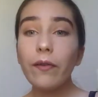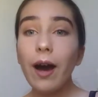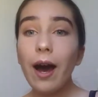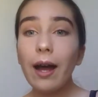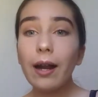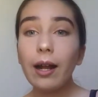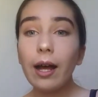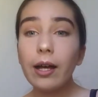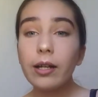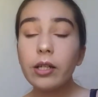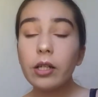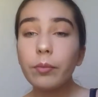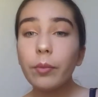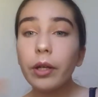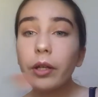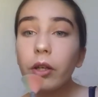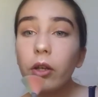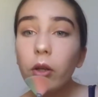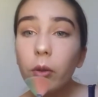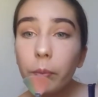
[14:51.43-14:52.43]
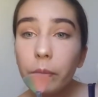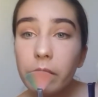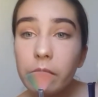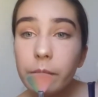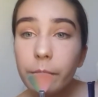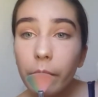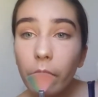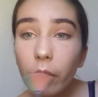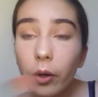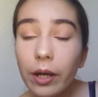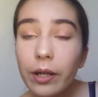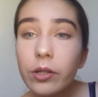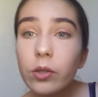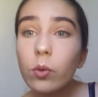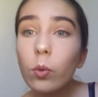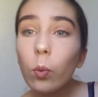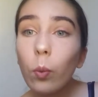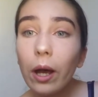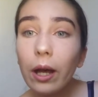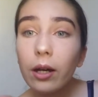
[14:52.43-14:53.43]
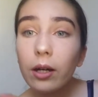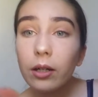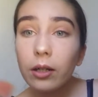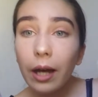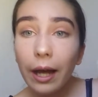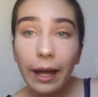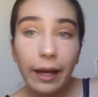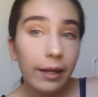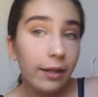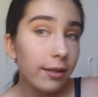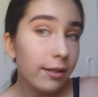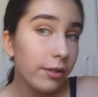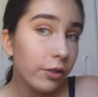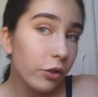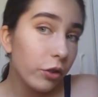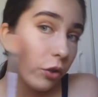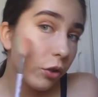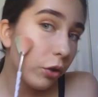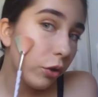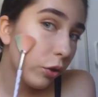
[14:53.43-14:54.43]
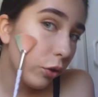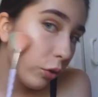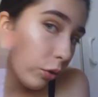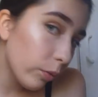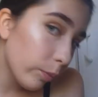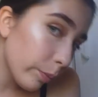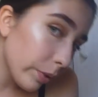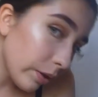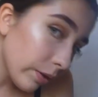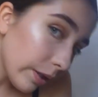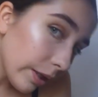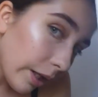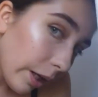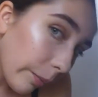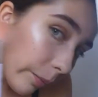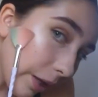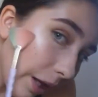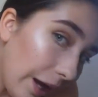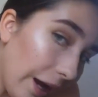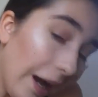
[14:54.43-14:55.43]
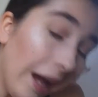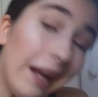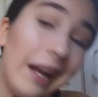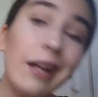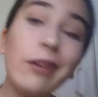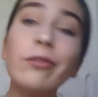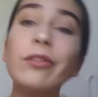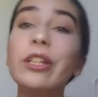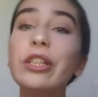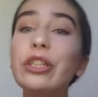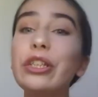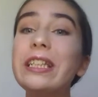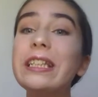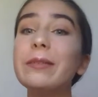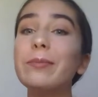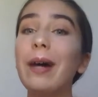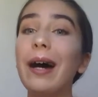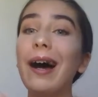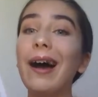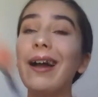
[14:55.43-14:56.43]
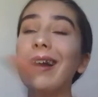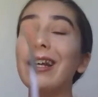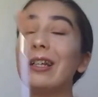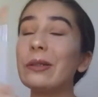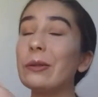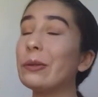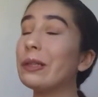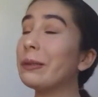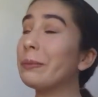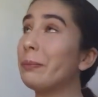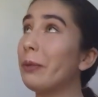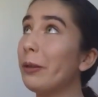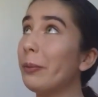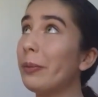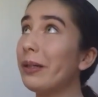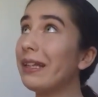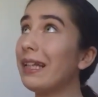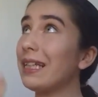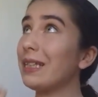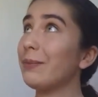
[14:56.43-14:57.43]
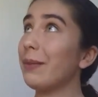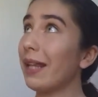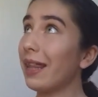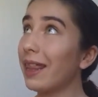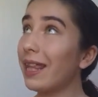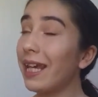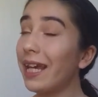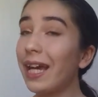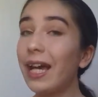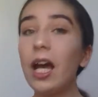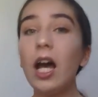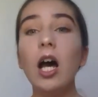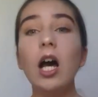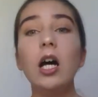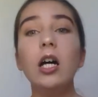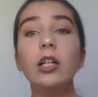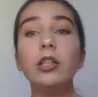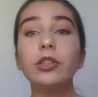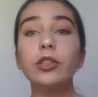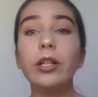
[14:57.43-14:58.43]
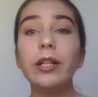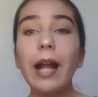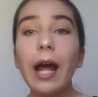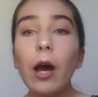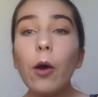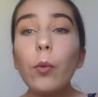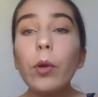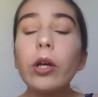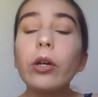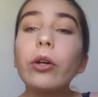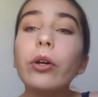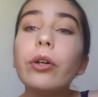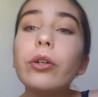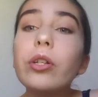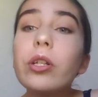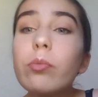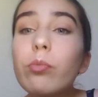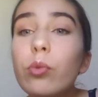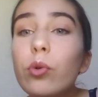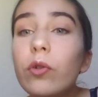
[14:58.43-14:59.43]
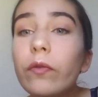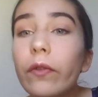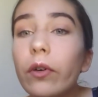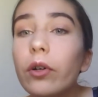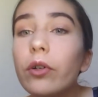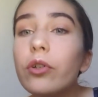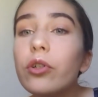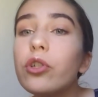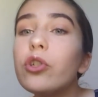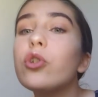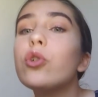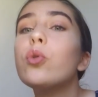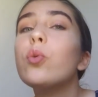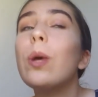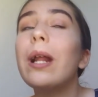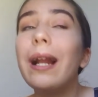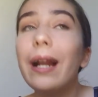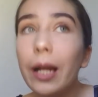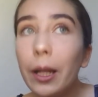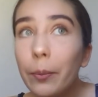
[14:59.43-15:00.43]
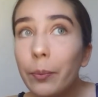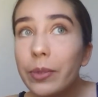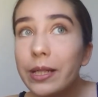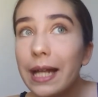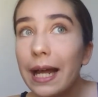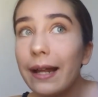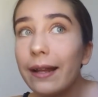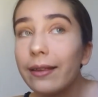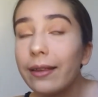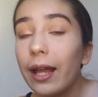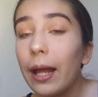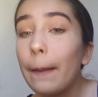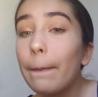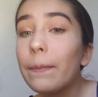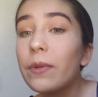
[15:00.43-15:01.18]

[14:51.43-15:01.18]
I've highlighted my cupid's bow as well as, you know, building up the highlight on the cheeks. My highlight's always popping, that's my thing. So now we are going to move on to lips and